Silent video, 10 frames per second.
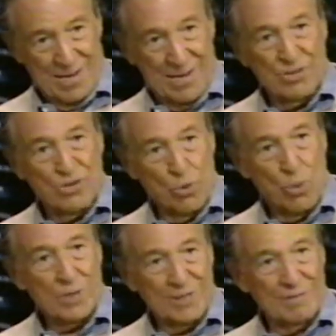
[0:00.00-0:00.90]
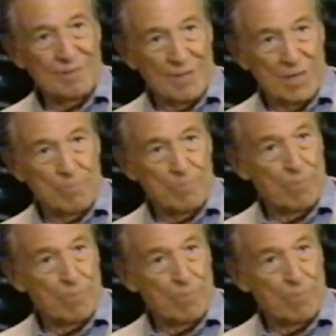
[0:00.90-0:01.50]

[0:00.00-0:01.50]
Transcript: And you don't want to give that up